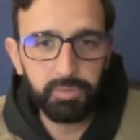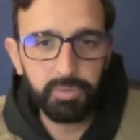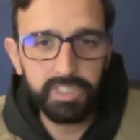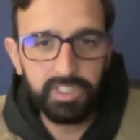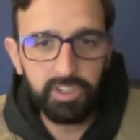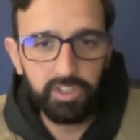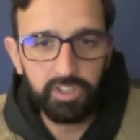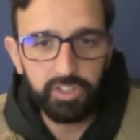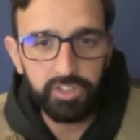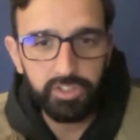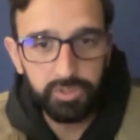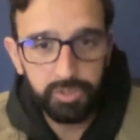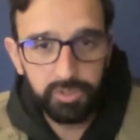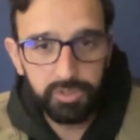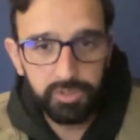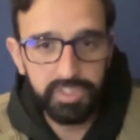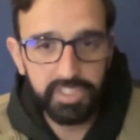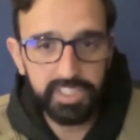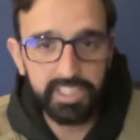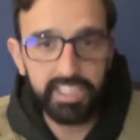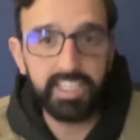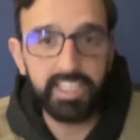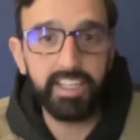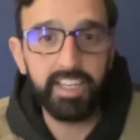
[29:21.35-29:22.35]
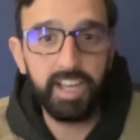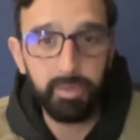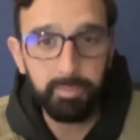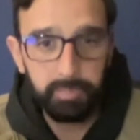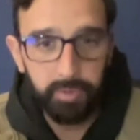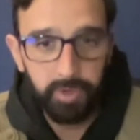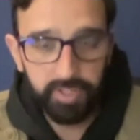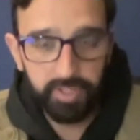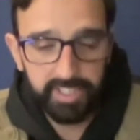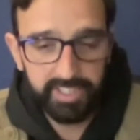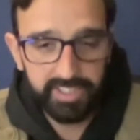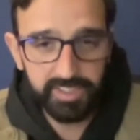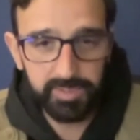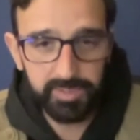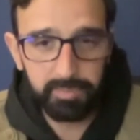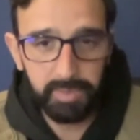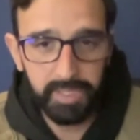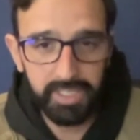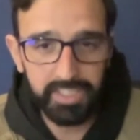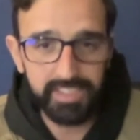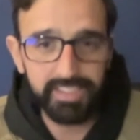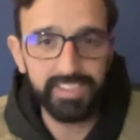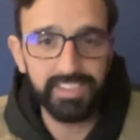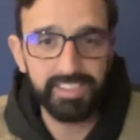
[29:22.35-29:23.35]
we are using in our product
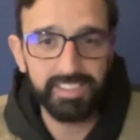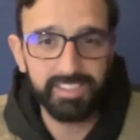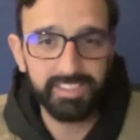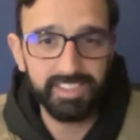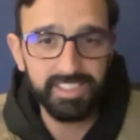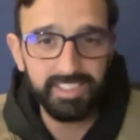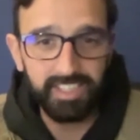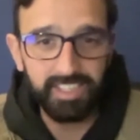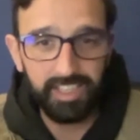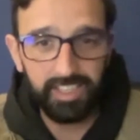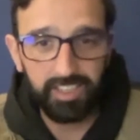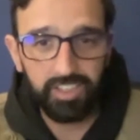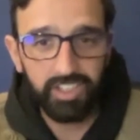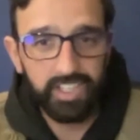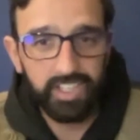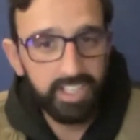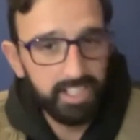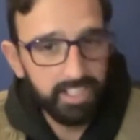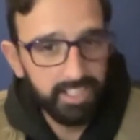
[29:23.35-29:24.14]
spaces, in our